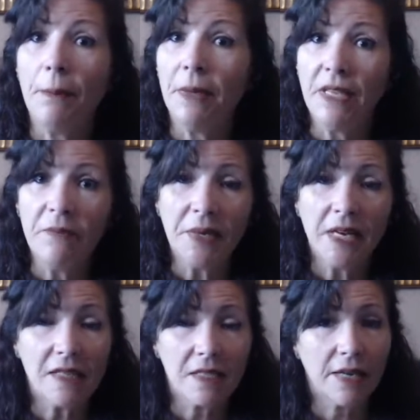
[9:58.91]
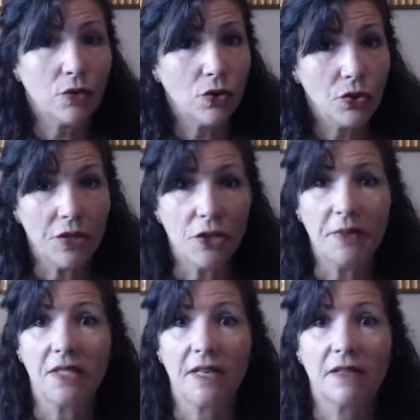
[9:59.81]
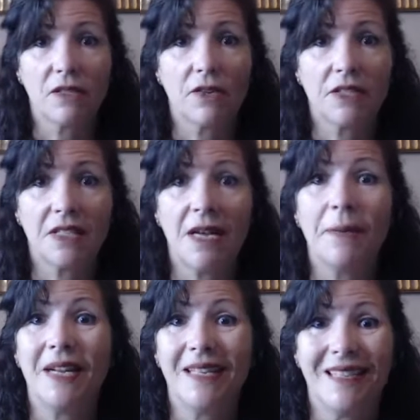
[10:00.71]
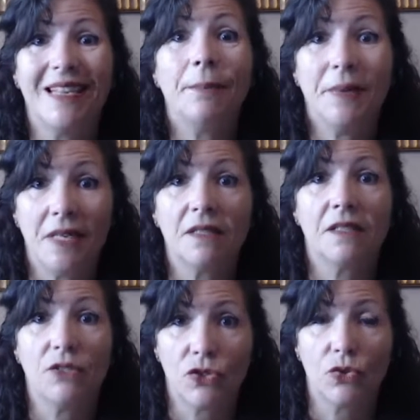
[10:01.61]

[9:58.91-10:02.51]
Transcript: Believe me, guys, and I know you hear me say this all the time, and I say it because it's